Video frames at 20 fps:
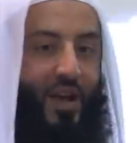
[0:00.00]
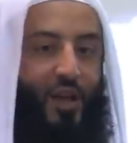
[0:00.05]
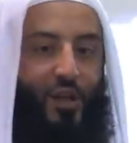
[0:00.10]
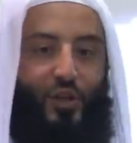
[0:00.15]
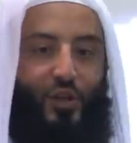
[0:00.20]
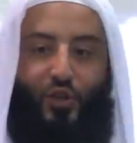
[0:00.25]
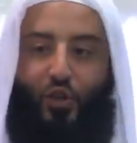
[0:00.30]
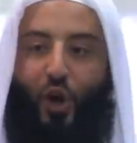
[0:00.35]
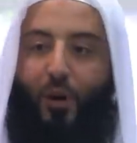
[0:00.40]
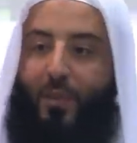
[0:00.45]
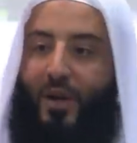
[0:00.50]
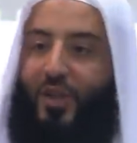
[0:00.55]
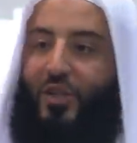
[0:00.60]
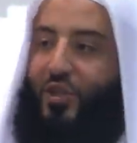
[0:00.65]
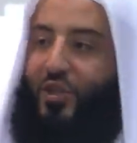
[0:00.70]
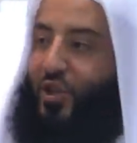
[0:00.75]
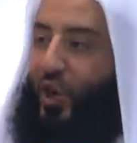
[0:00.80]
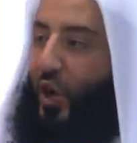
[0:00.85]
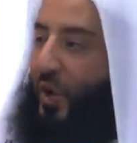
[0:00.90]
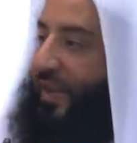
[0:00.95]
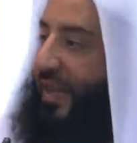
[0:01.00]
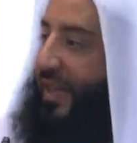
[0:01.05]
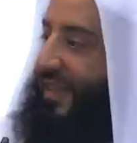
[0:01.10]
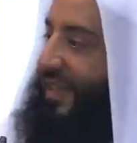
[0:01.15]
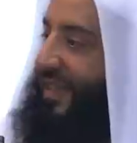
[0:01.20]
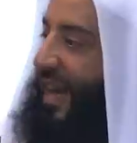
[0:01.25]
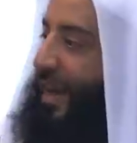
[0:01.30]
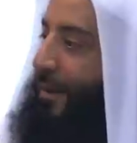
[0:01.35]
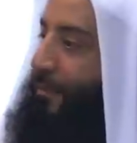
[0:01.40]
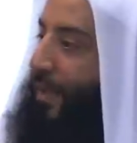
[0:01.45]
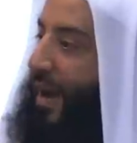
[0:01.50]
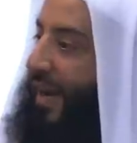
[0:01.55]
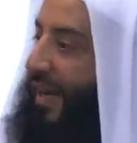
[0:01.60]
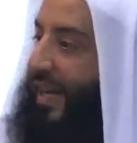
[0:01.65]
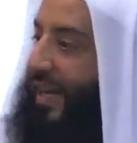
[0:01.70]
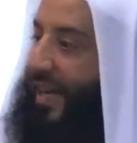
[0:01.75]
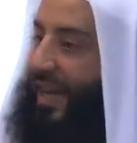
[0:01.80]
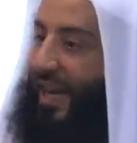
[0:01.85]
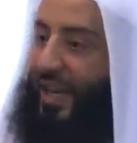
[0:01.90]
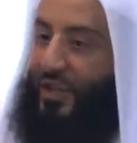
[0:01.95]
So much so that they
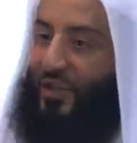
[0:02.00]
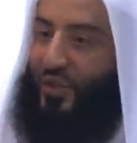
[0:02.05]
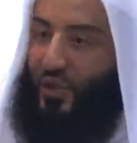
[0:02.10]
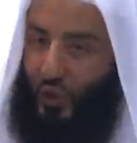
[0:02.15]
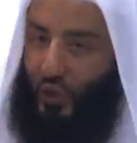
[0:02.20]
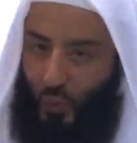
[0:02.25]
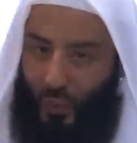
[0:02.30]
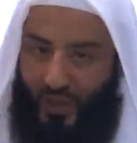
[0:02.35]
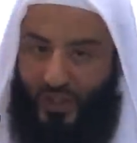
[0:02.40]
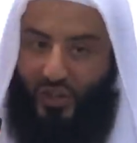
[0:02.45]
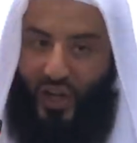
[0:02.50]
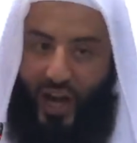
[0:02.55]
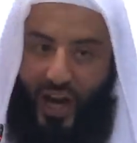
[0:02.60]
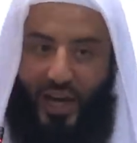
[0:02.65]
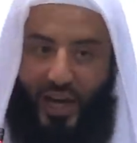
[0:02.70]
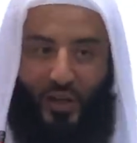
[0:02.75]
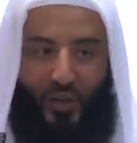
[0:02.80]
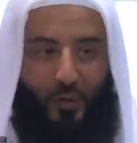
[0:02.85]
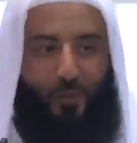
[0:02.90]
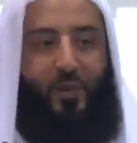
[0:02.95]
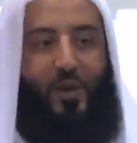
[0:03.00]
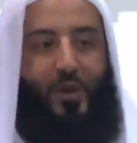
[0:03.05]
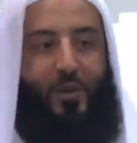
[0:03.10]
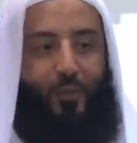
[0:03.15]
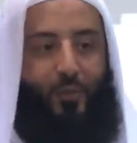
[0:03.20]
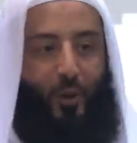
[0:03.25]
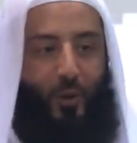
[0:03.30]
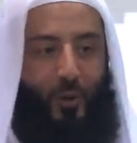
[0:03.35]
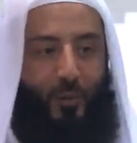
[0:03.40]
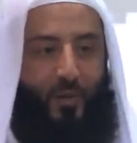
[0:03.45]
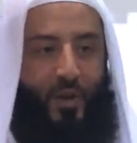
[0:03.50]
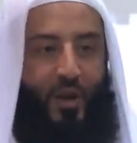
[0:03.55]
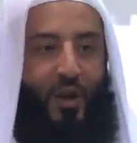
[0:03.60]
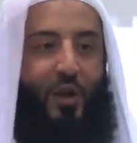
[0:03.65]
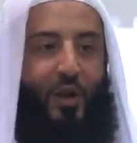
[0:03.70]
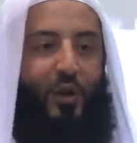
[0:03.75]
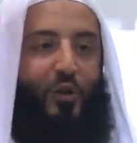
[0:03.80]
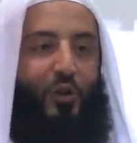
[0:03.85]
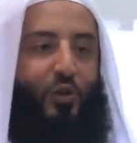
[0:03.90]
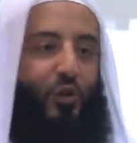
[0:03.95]
medicate suicidal people
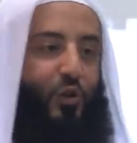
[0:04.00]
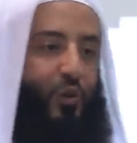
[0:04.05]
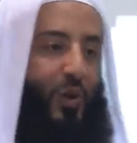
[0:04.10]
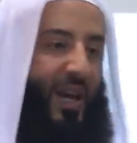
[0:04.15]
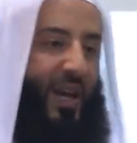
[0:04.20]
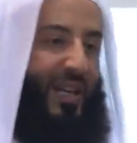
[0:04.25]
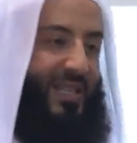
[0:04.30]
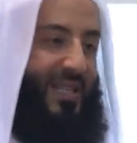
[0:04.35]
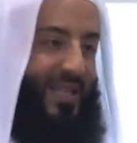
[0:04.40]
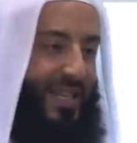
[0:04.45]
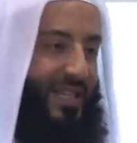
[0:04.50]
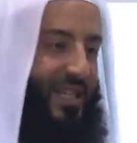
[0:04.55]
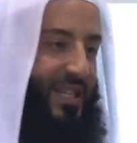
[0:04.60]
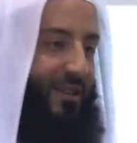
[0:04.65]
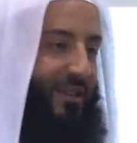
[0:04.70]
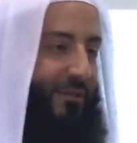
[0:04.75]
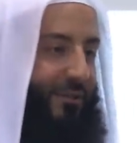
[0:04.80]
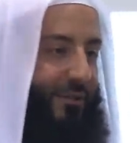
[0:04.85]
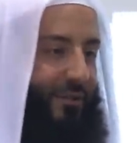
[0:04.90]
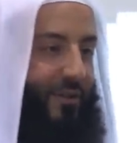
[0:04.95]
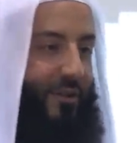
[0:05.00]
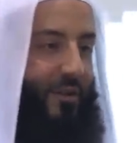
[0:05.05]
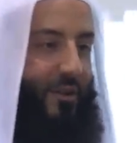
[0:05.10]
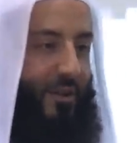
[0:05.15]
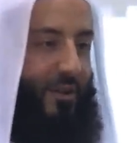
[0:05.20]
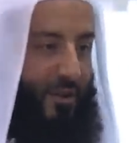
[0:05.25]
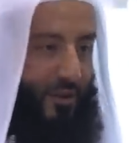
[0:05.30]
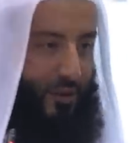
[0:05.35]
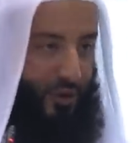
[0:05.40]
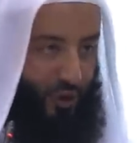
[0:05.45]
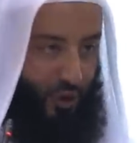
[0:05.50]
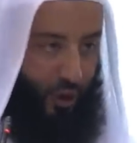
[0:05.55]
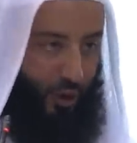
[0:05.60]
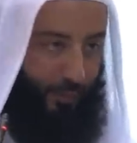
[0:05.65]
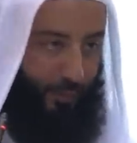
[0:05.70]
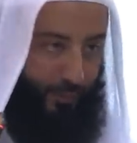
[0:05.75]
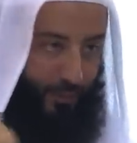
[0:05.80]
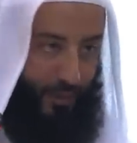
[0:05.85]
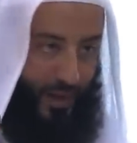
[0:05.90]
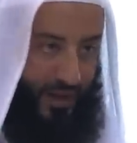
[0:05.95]
to excessive, you
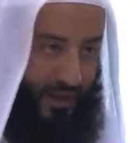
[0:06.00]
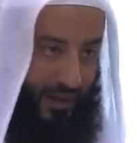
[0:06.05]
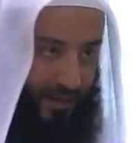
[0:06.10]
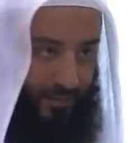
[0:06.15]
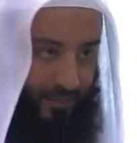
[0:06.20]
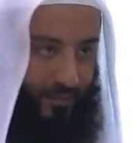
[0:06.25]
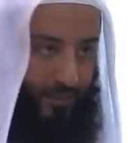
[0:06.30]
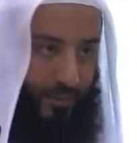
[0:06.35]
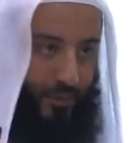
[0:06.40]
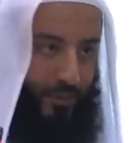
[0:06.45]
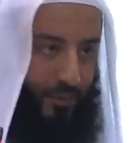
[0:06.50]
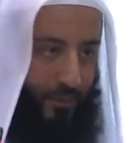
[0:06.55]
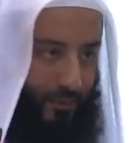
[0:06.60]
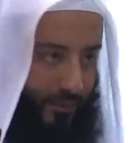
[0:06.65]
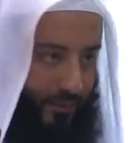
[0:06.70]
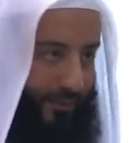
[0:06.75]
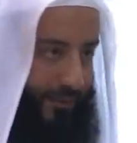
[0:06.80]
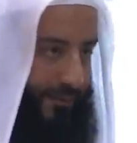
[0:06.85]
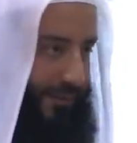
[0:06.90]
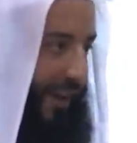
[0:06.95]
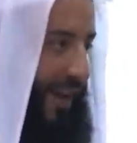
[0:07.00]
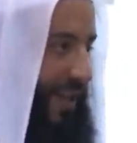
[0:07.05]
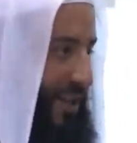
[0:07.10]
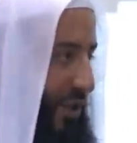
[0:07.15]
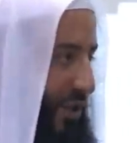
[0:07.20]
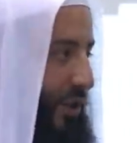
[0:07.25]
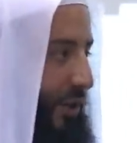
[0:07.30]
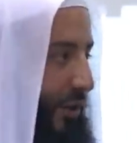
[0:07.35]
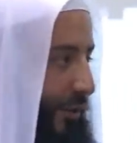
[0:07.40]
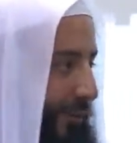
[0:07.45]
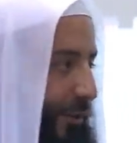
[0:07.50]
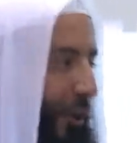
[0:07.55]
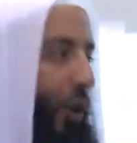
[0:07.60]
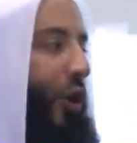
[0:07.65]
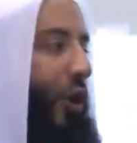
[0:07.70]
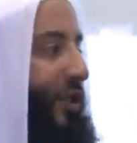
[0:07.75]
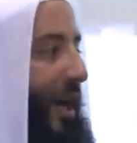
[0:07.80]
know, face on the floor